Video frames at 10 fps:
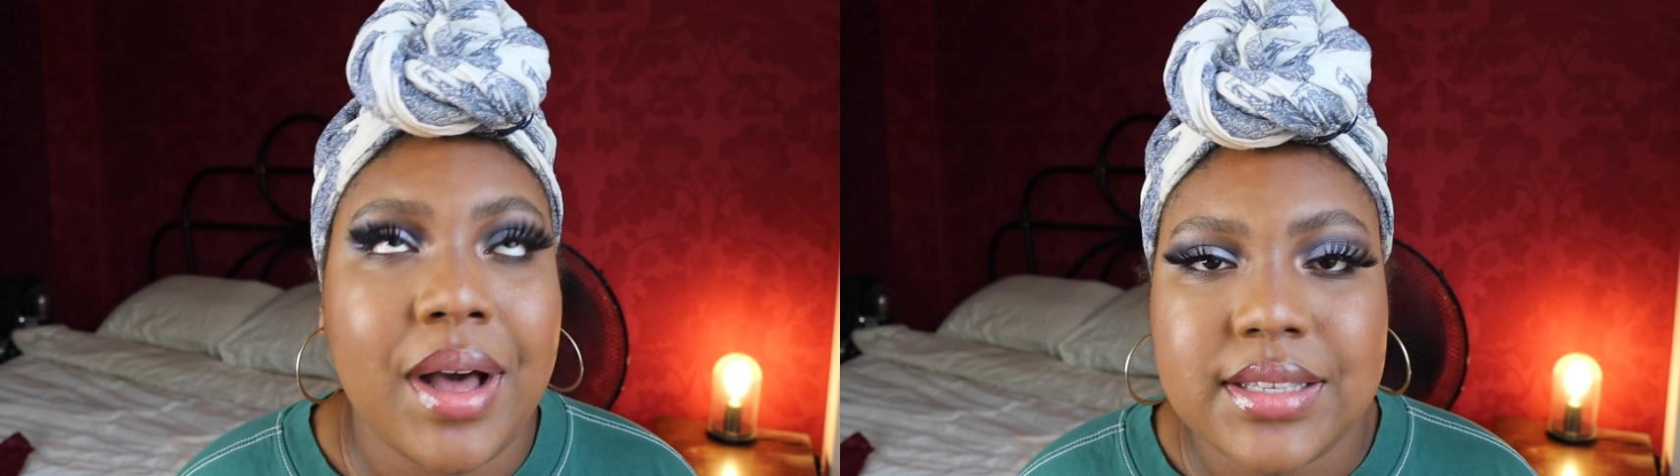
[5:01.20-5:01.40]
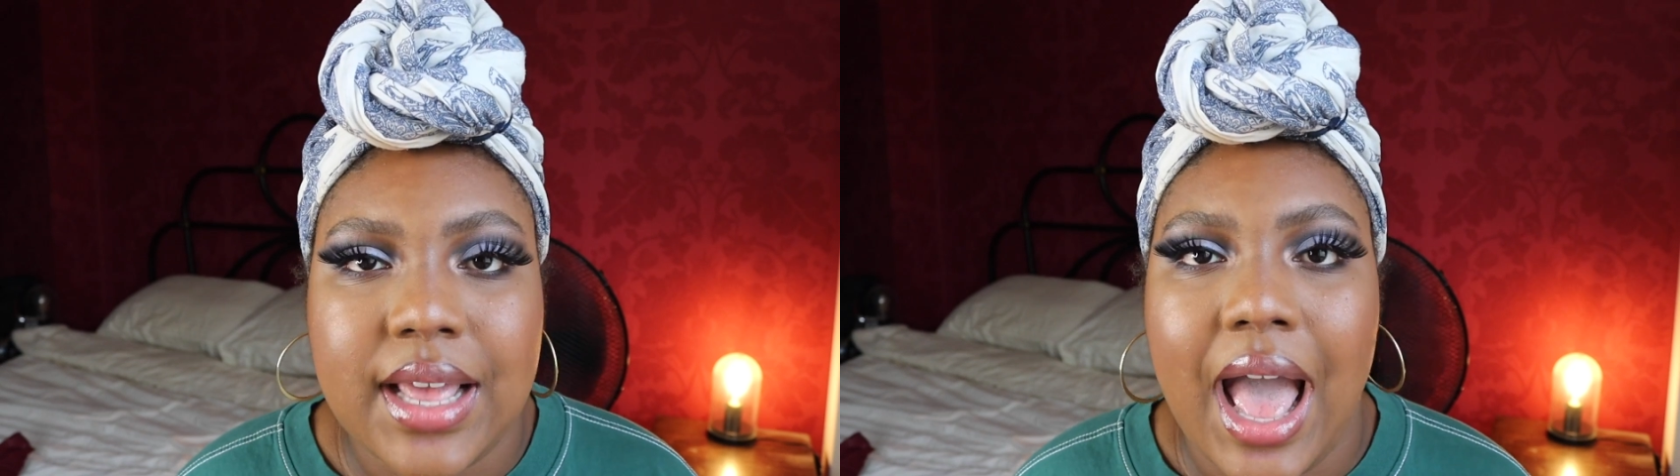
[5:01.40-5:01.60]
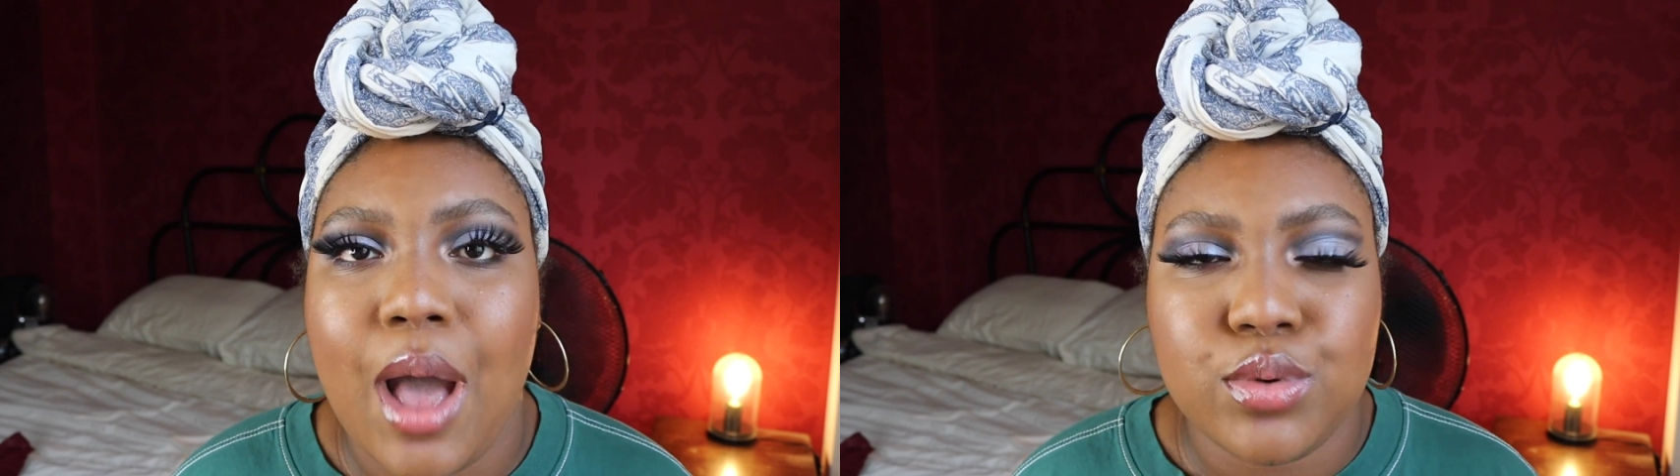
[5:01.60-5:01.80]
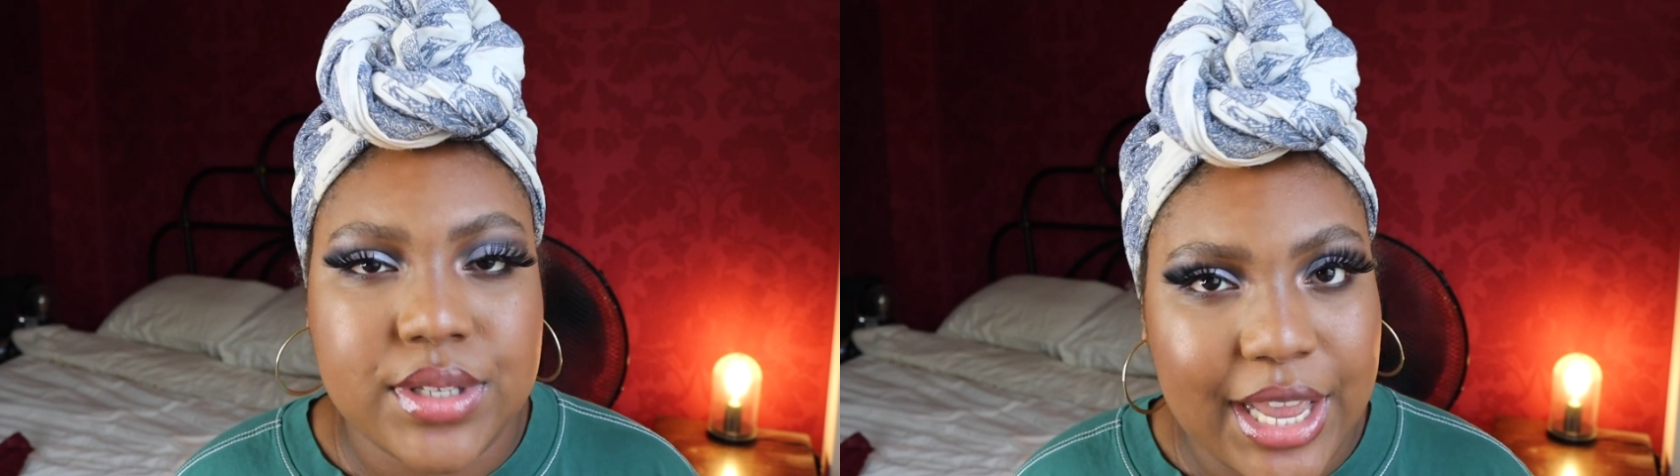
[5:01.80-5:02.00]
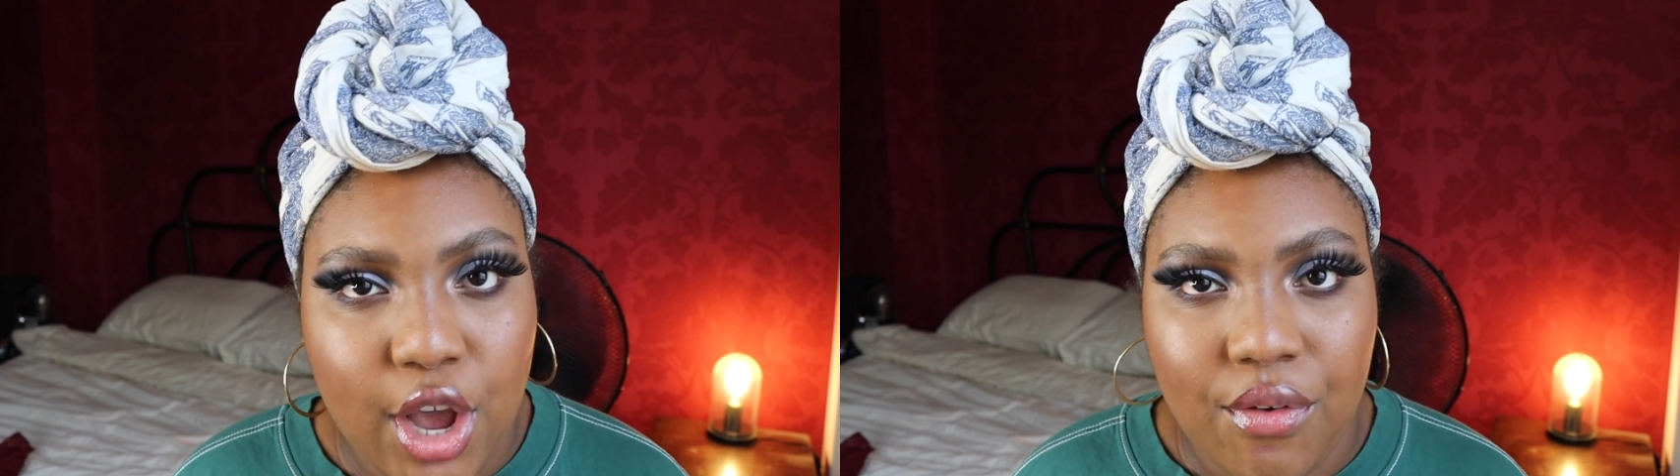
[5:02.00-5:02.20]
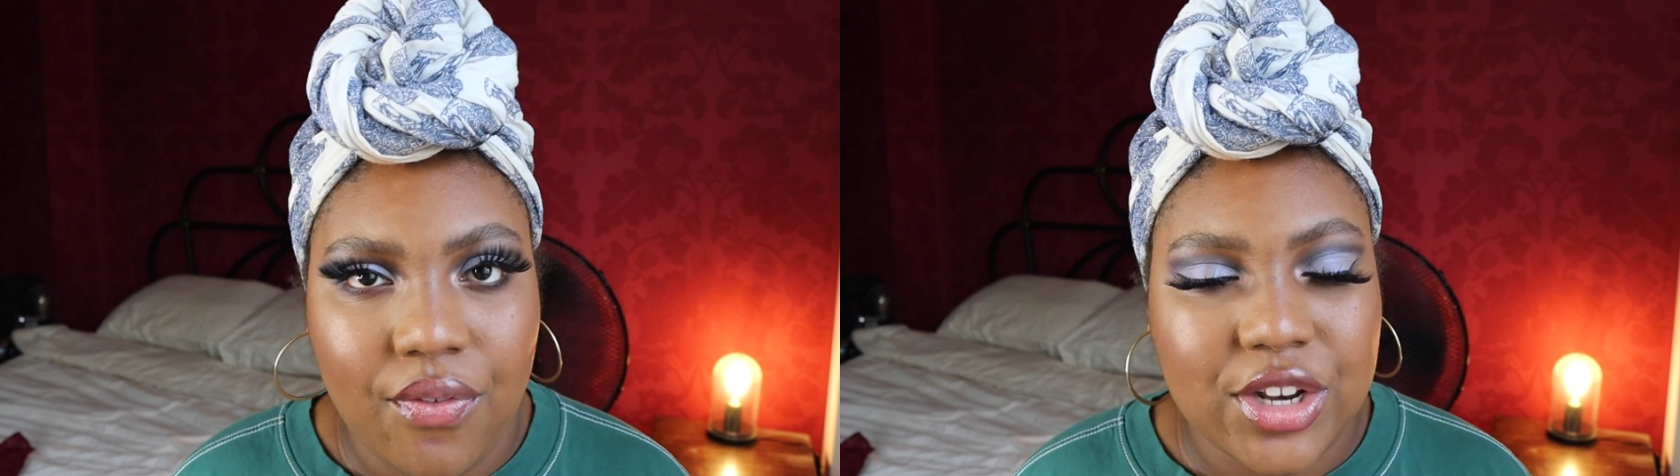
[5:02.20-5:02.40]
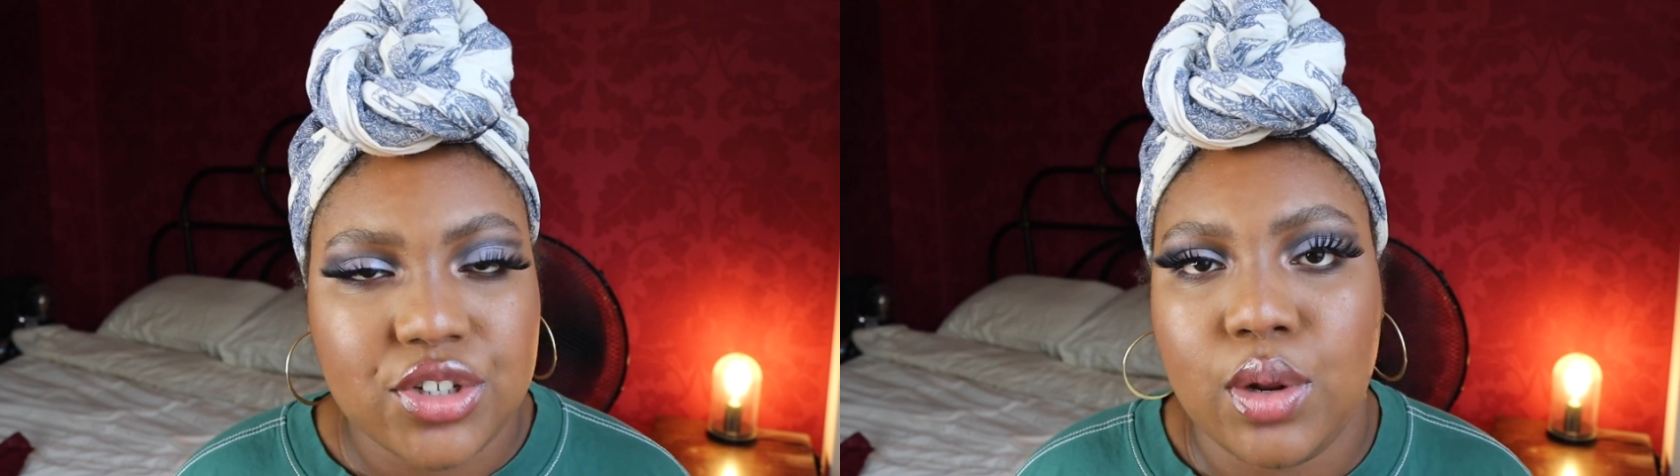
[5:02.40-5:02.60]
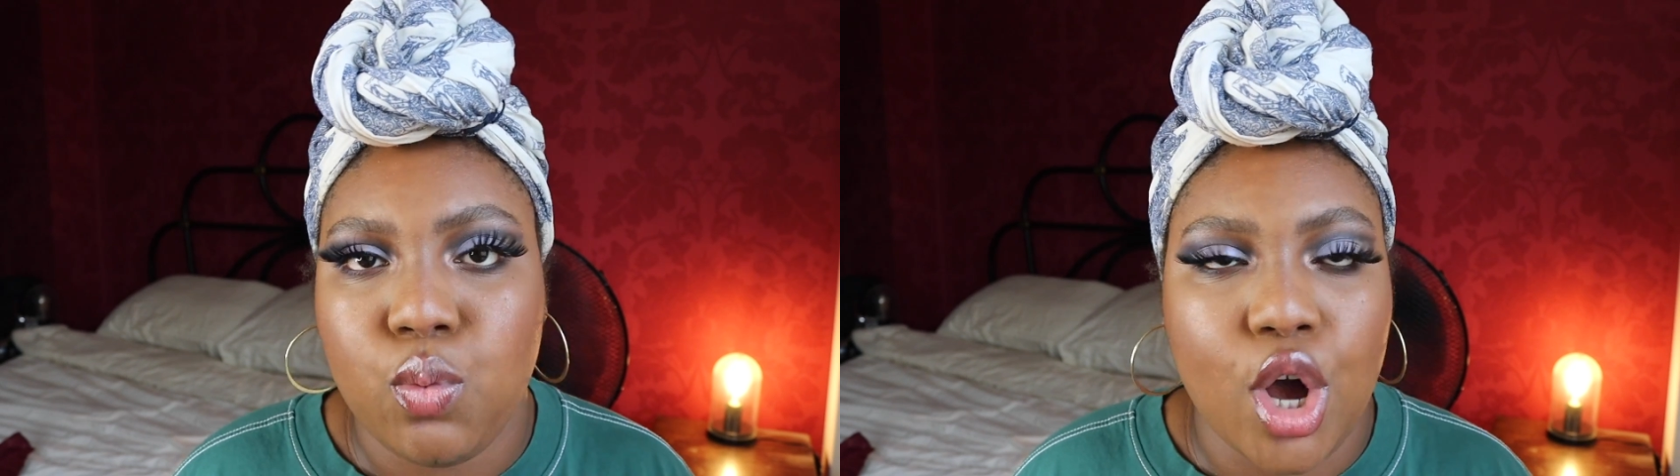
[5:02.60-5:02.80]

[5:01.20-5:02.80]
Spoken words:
but I will take it off eventually.